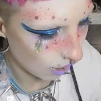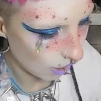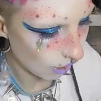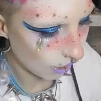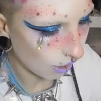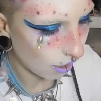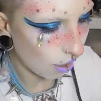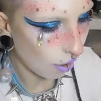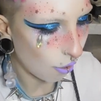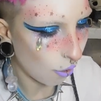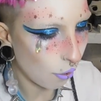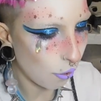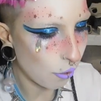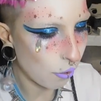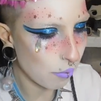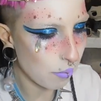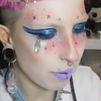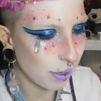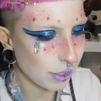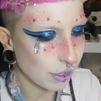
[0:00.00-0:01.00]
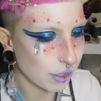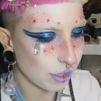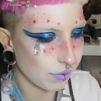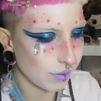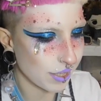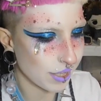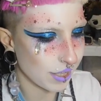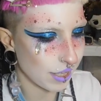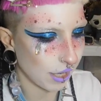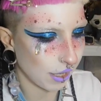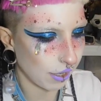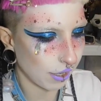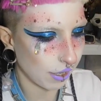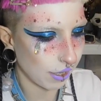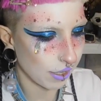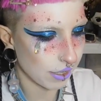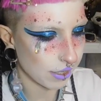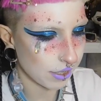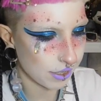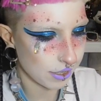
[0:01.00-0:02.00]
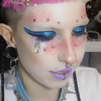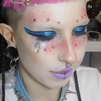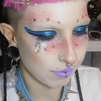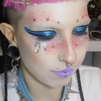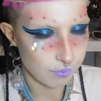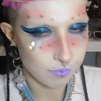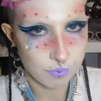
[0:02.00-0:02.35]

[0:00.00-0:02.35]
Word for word: I got a whole bunch of stickers,